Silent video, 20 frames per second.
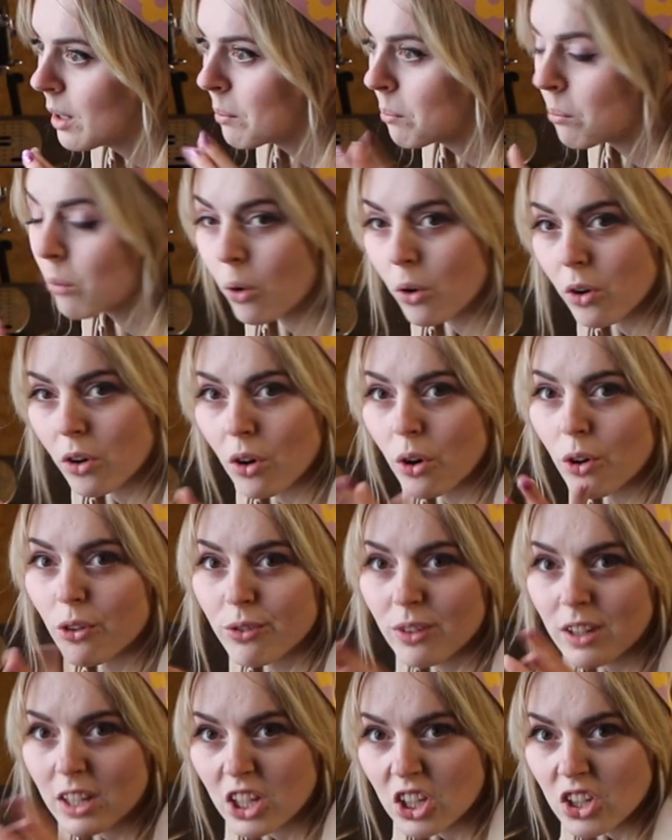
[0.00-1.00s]
more of
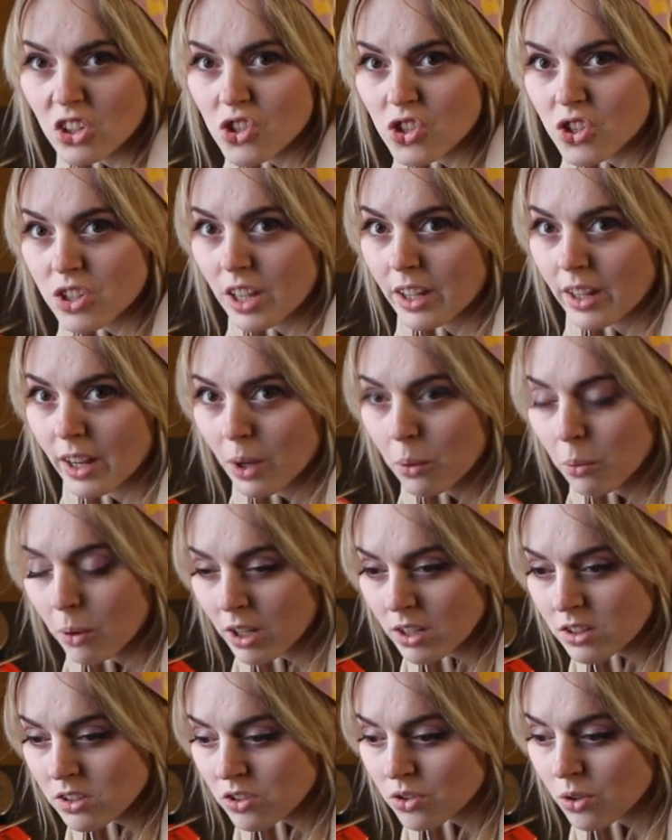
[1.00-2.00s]
each that I
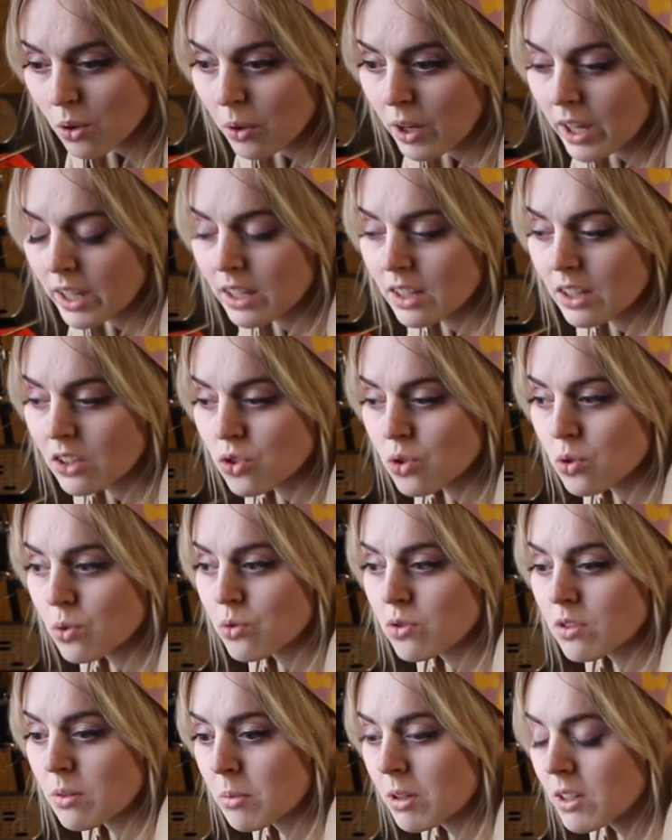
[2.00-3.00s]
want, so I can
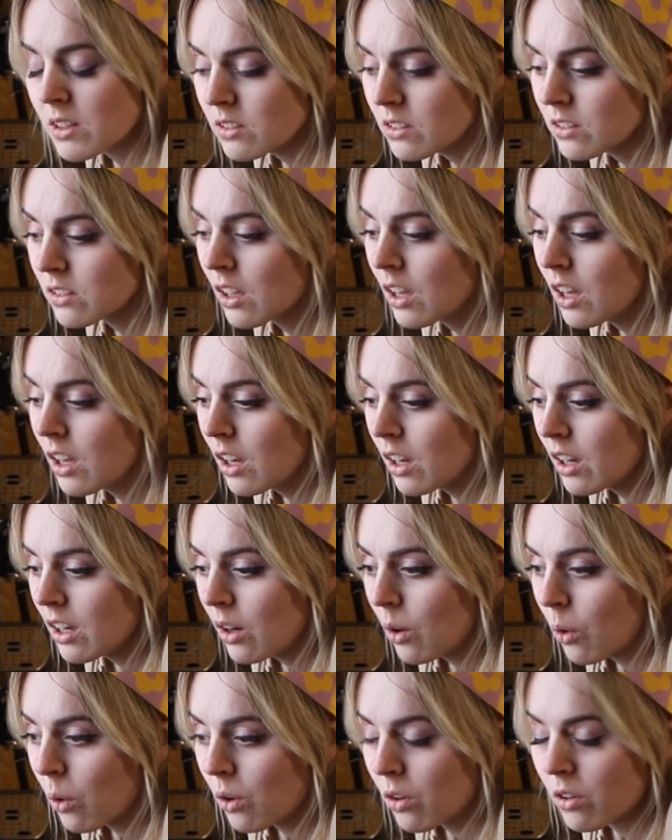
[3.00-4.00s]
choose the best.
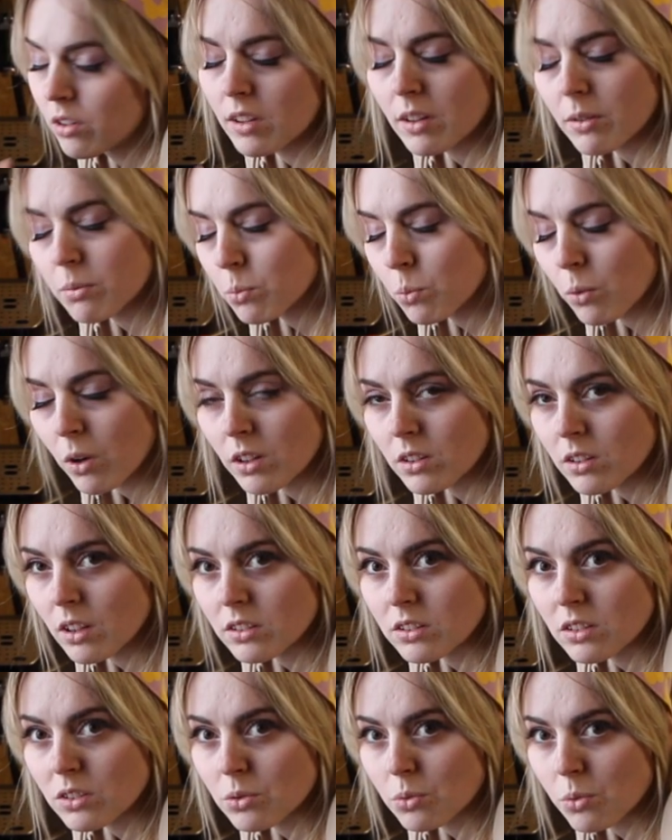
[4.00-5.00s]
Or if one
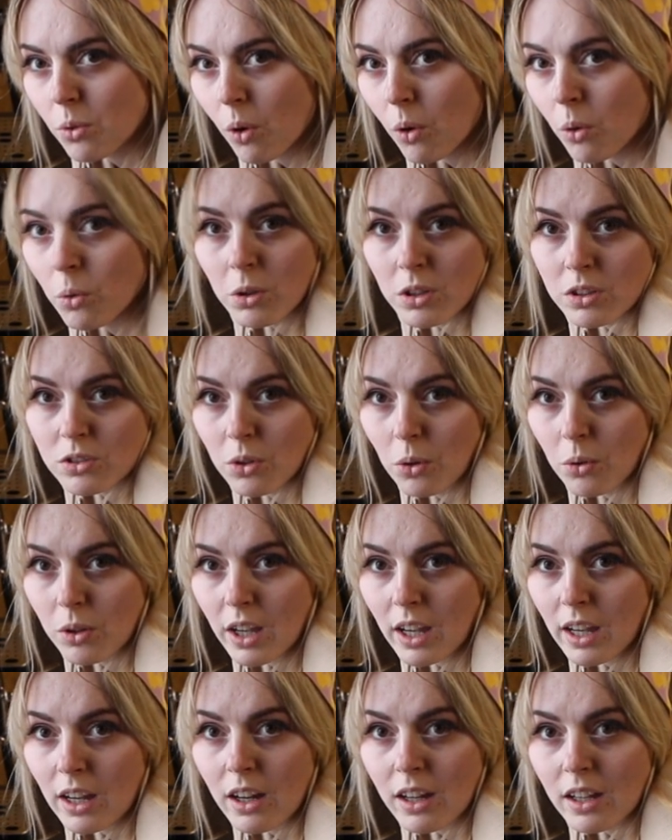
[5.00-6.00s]
doesn't grow, it's
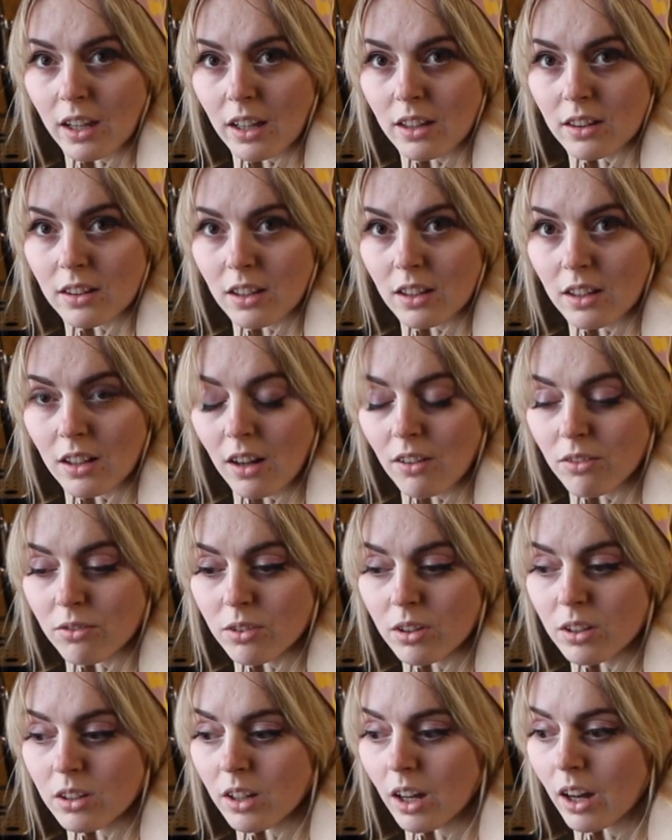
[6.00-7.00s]
okay. I get the enough
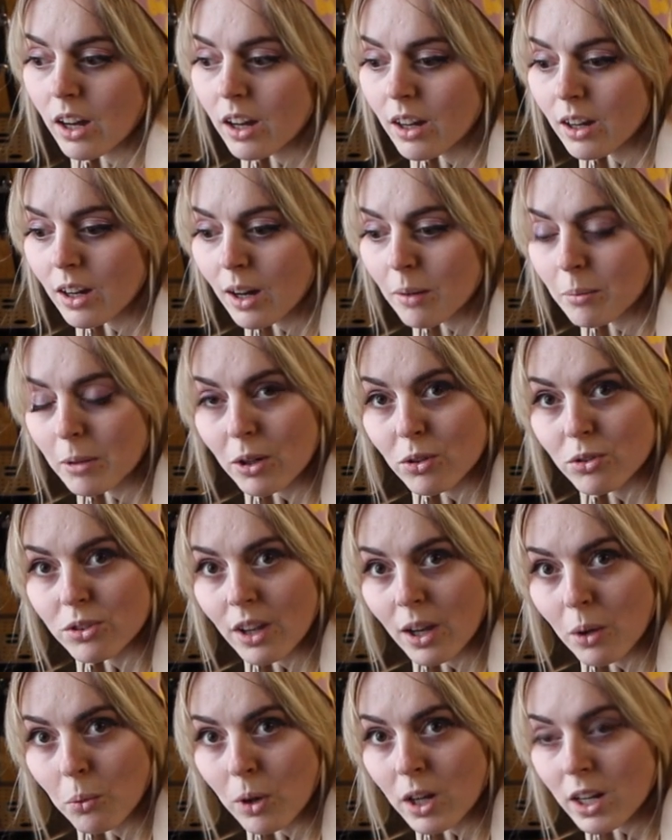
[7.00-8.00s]
amount
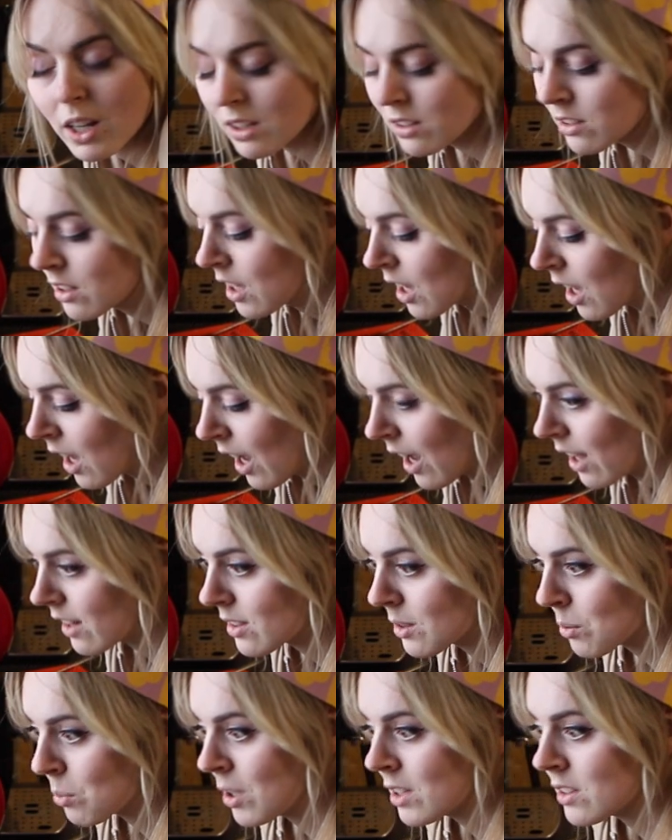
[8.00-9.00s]
I wanted, and
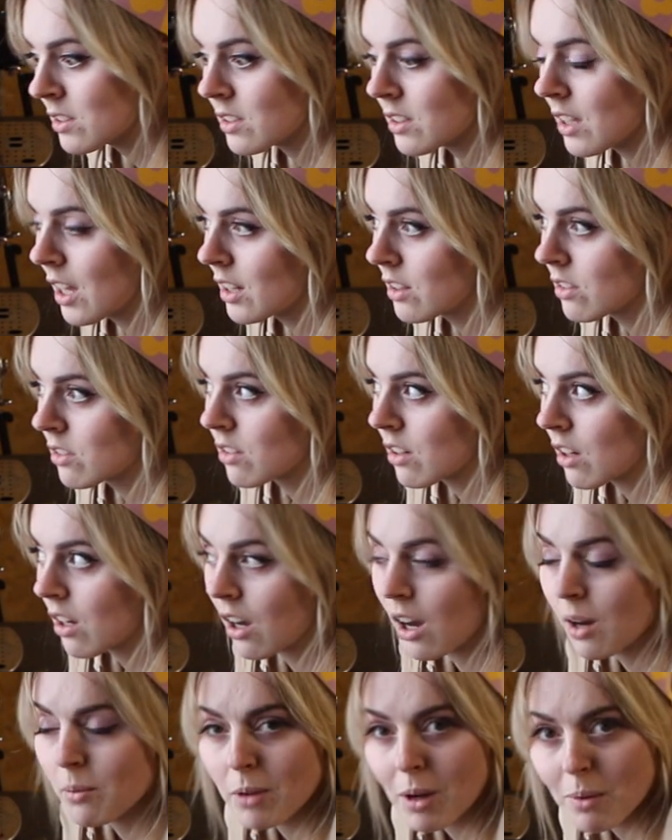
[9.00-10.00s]
the ones that
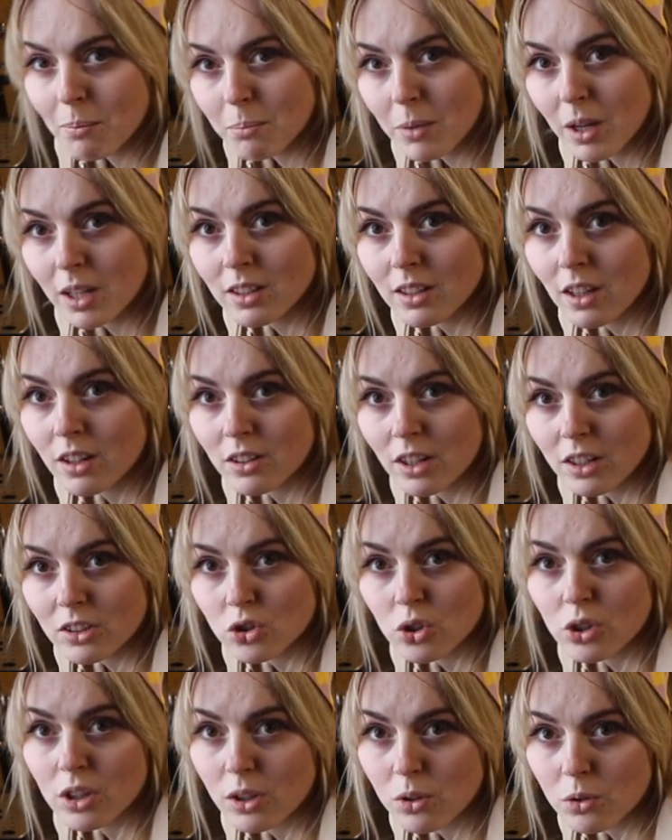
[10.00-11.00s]
come up and are
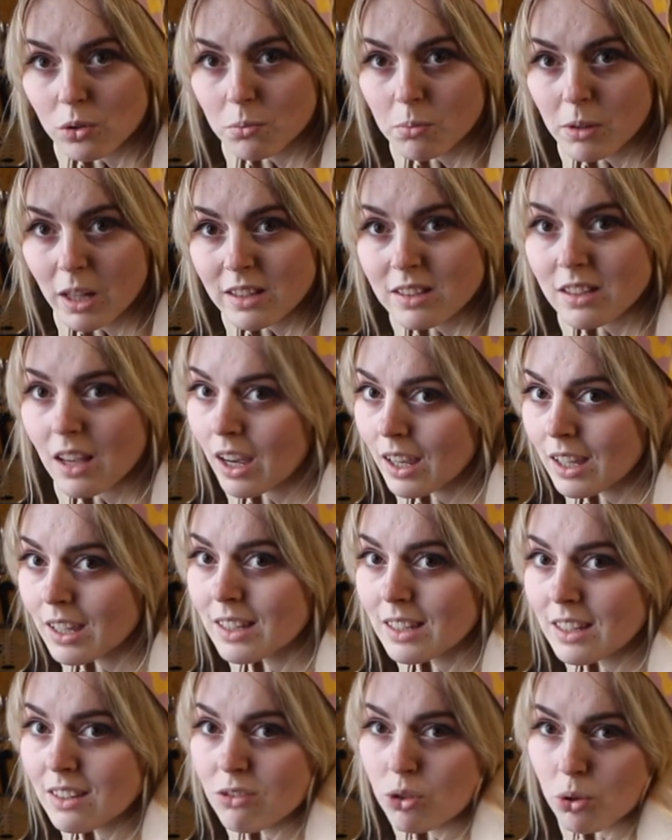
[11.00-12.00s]
actually good plants, I
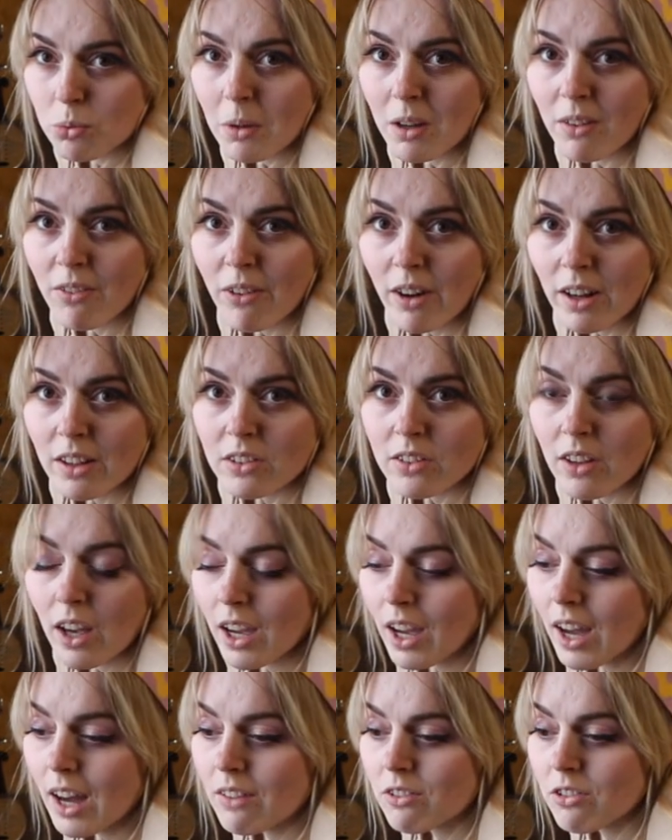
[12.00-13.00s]
can give to my friends. I
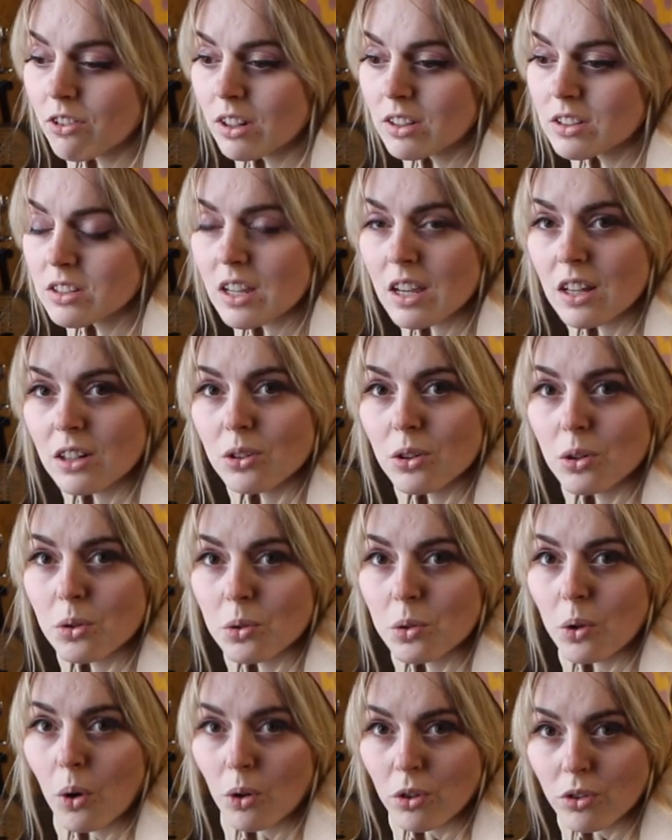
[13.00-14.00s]
have friends here who
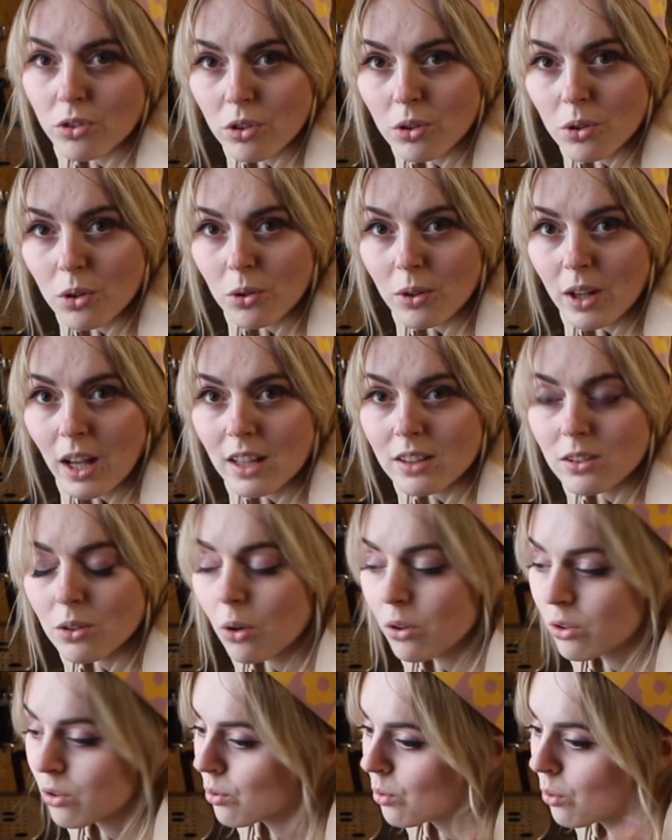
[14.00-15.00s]
also do that,
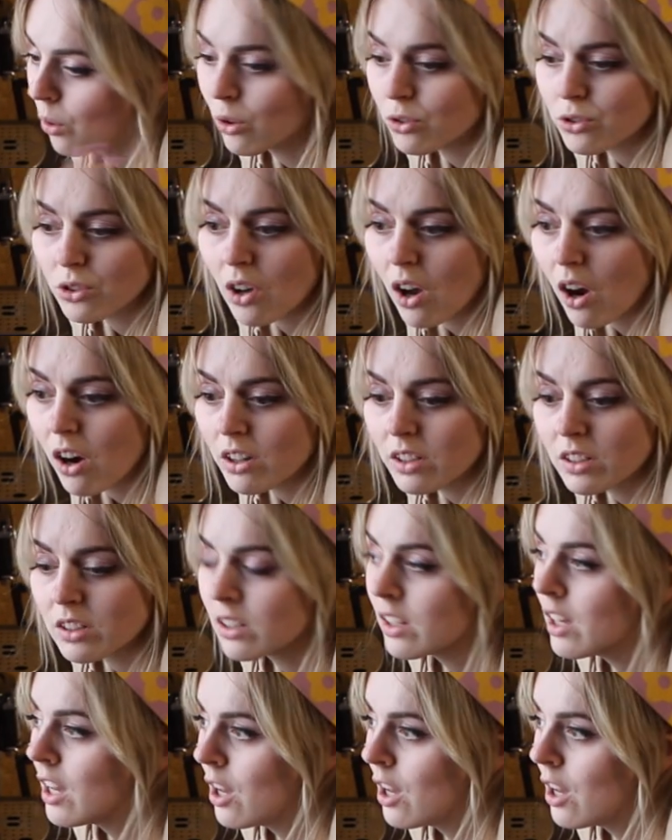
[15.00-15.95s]
who also garden,